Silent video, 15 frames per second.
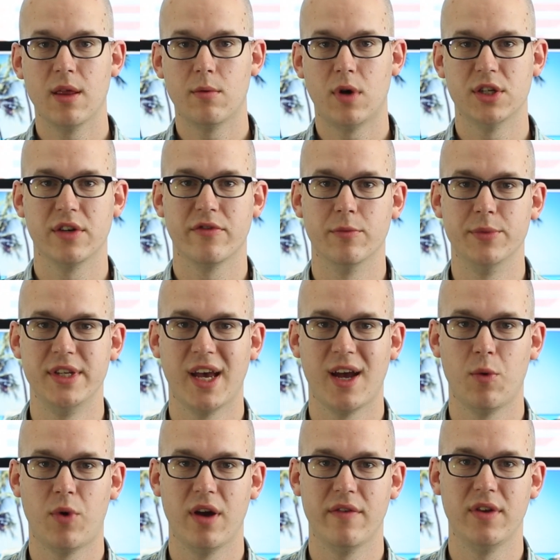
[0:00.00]
Caleb Wojcik from
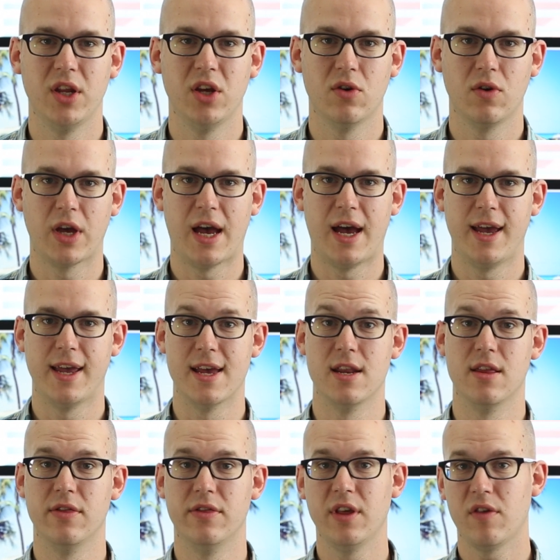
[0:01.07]
DIY Video Guy,
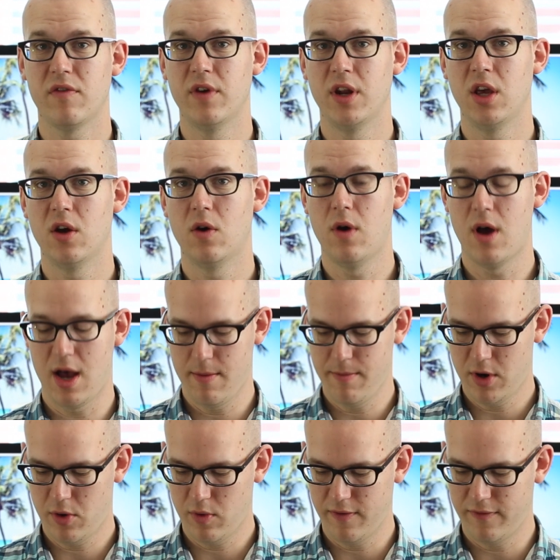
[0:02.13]
and in this video,
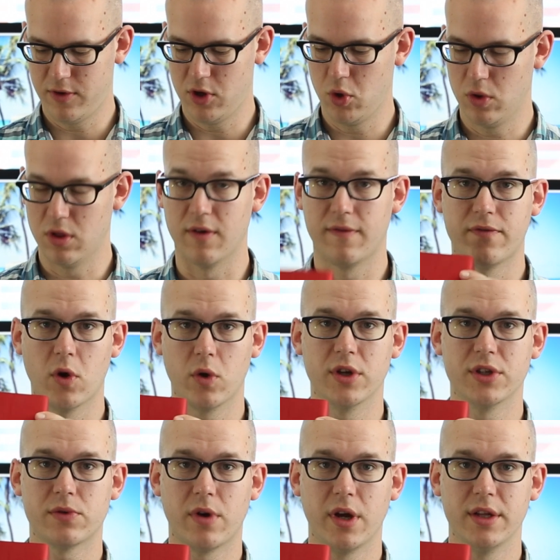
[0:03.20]
I'm gonna review the
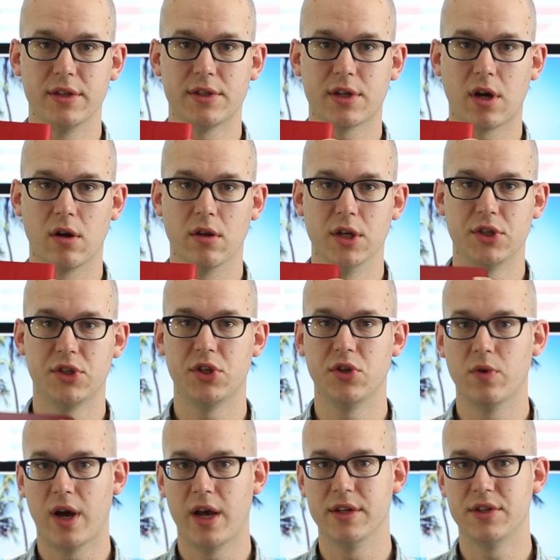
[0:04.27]
Focusrite Scarlett
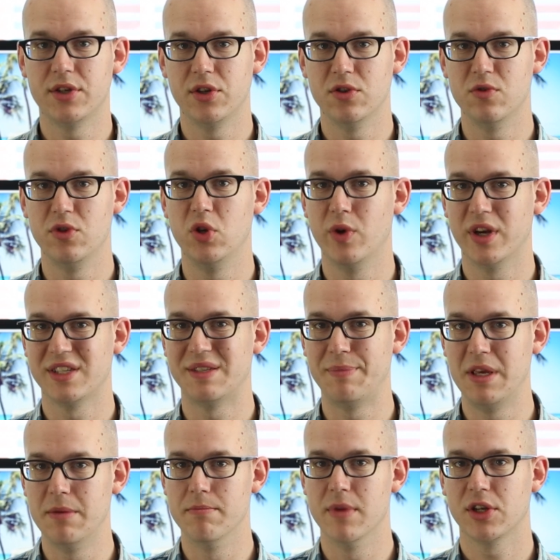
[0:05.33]
2i2
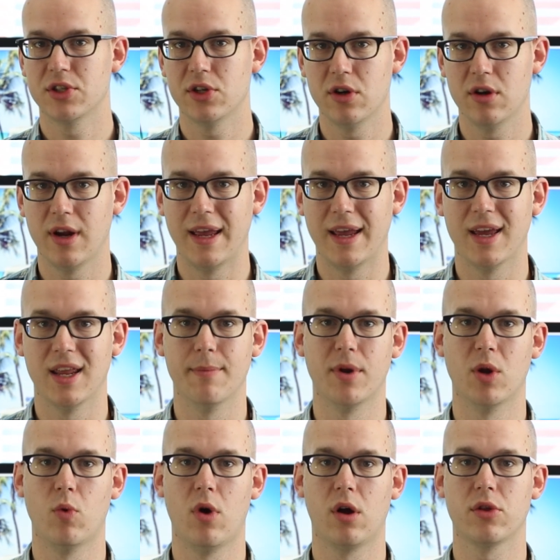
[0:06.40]
USB mixer, and I'm
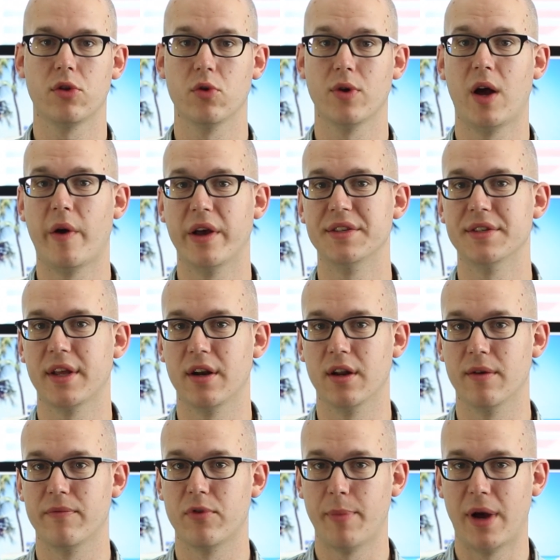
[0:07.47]
gonna walk through how I set it
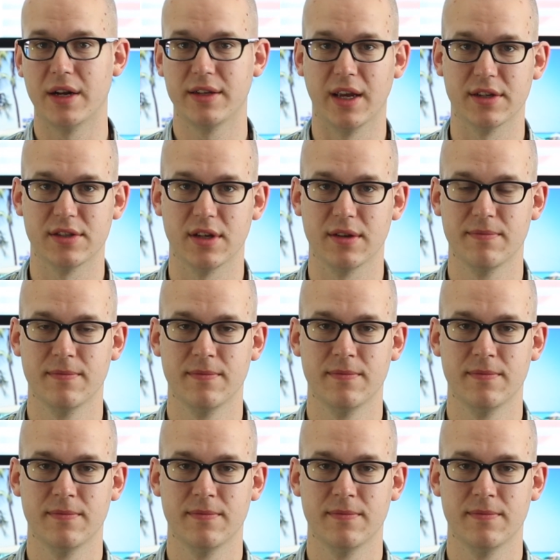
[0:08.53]
up for podcasting.